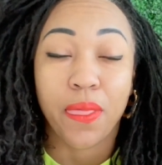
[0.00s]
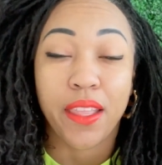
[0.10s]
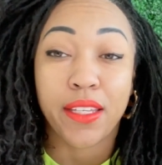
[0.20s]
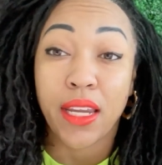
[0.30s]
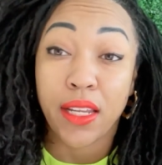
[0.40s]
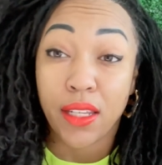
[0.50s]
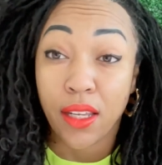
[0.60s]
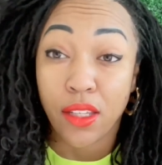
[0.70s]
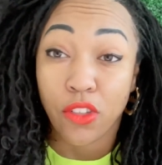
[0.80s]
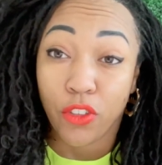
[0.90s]
didn't think
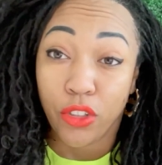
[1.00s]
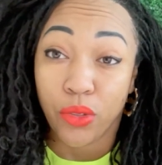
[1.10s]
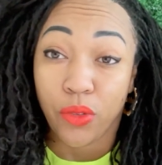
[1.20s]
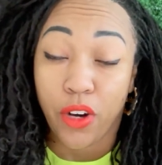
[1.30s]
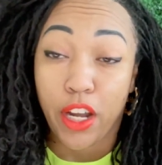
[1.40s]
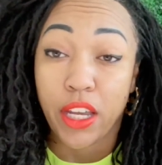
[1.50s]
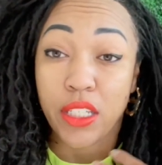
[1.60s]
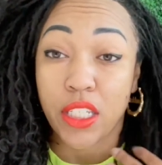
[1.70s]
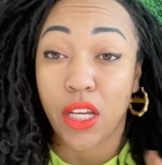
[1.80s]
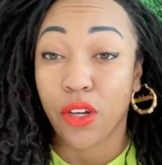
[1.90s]
it through, right?
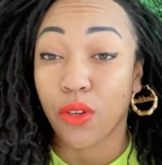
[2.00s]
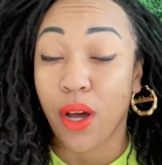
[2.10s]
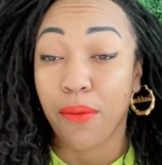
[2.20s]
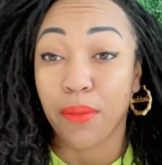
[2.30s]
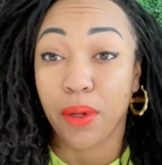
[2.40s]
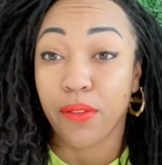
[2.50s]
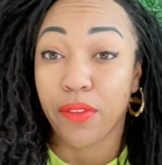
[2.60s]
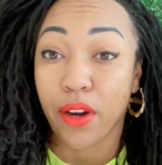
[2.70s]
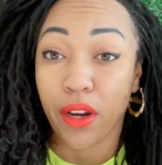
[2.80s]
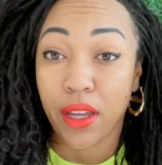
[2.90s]
So I'm a
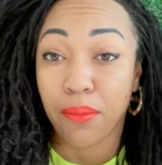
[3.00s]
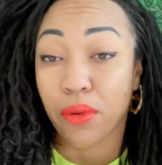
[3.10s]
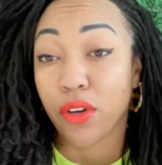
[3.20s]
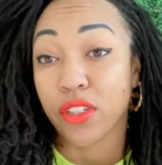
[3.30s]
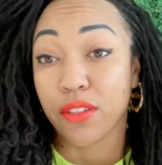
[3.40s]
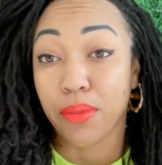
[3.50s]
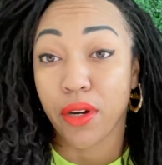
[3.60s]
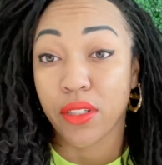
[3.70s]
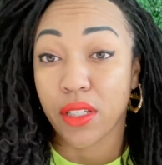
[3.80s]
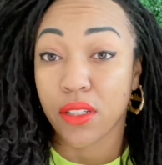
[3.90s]
very impulsive
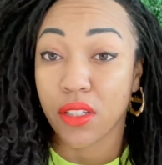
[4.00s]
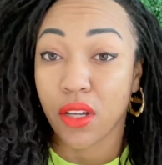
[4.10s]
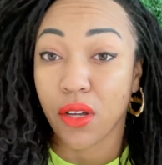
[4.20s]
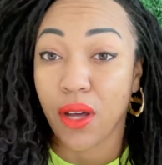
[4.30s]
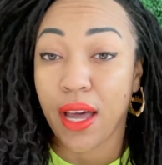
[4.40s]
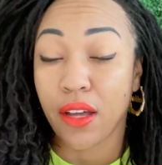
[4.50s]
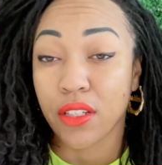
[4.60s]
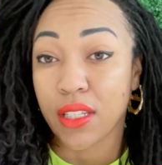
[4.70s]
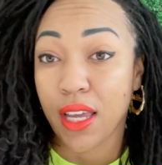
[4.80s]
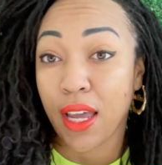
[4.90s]
person, so I'll
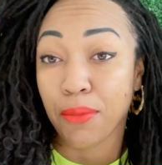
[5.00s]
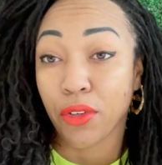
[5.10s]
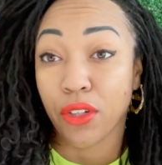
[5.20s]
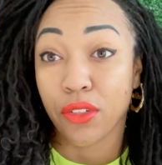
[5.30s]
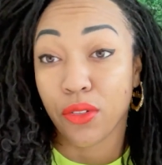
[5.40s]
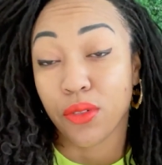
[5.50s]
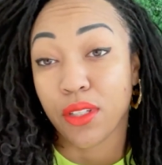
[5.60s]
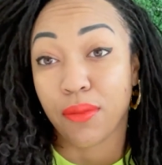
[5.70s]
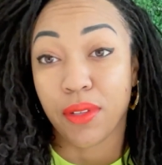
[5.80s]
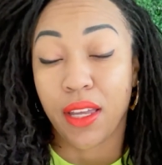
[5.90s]
say I'm gonna do
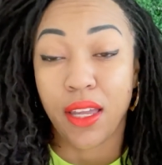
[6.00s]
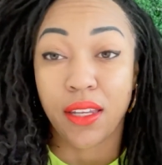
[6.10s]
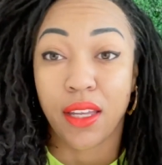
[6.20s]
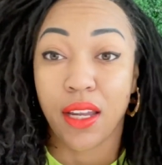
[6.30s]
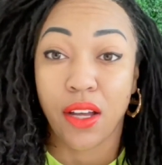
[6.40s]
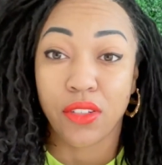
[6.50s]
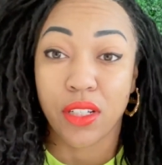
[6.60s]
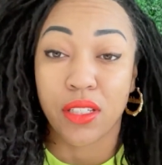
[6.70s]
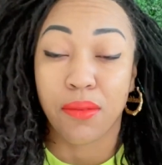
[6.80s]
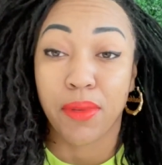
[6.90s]
something and then I'll
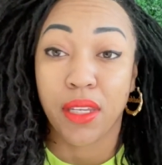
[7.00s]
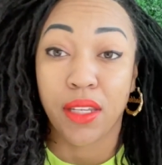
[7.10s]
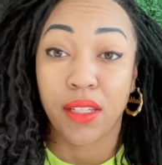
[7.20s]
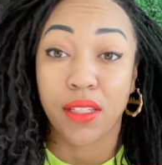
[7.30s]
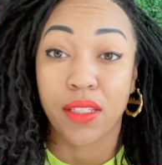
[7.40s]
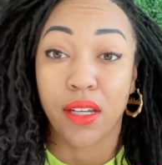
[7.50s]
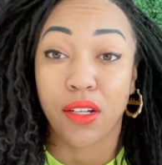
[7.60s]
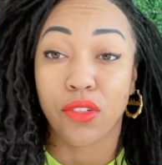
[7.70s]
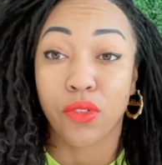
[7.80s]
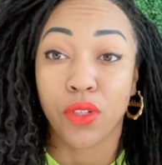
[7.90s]
just immediately
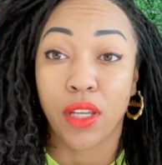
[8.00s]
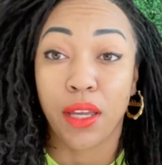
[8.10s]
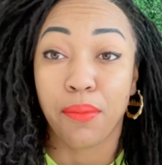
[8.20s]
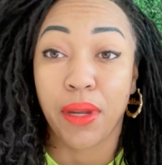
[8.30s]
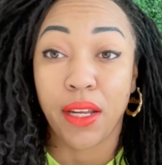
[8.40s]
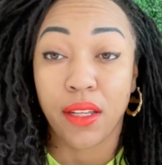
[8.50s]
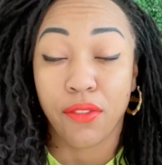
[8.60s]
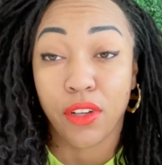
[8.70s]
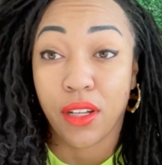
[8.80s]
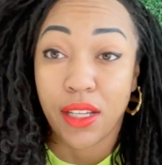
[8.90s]
start doing it. But I didn't
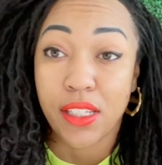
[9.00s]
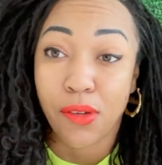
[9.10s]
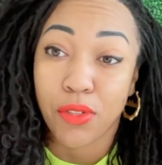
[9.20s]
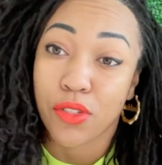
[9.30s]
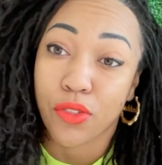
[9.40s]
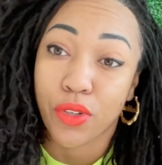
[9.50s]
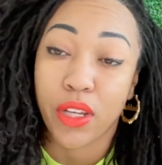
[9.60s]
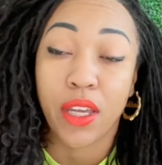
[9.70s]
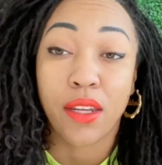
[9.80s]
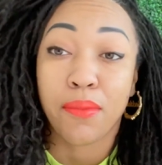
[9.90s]
realize I was doing
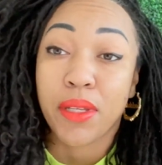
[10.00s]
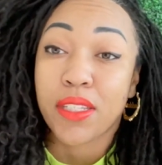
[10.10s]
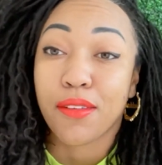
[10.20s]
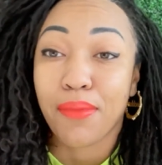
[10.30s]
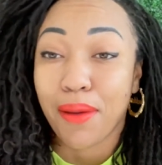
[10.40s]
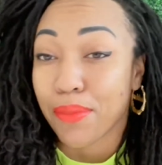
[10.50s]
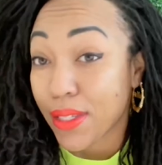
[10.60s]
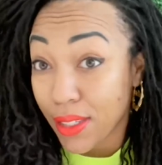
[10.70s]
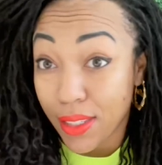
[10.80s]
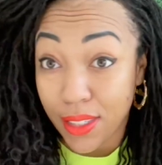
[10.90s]
it in the midst of my
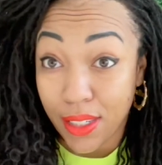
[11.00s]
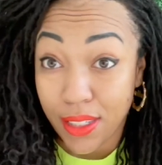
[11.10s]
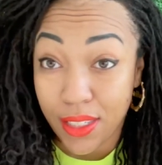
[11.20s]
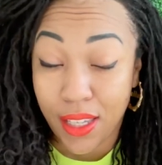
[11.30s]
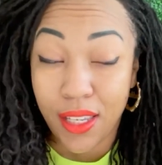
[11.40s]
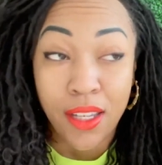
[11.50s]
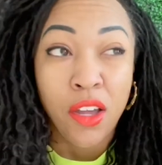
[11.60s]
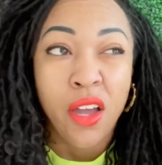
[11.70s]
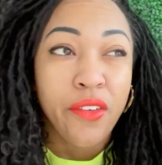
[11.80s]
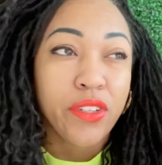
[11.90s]
busy season.
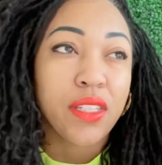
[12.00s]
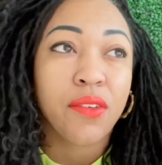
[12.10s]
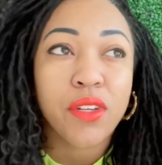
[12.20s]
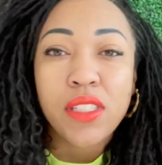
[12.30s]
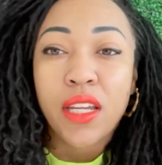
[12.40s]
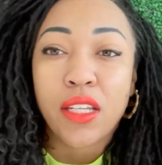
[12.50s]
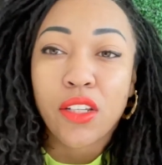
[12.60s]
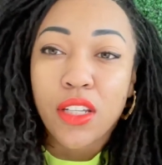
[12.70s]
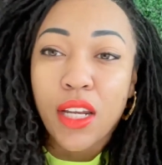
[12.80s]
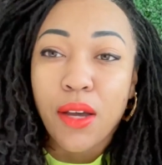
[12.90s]
For some reason I
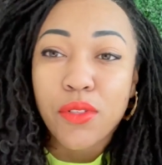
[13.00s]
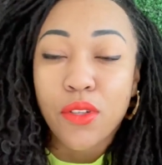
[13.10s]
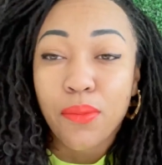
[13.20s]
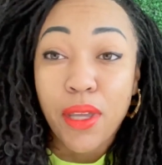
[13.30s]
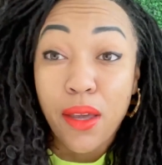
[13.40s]
thought that I was gonna be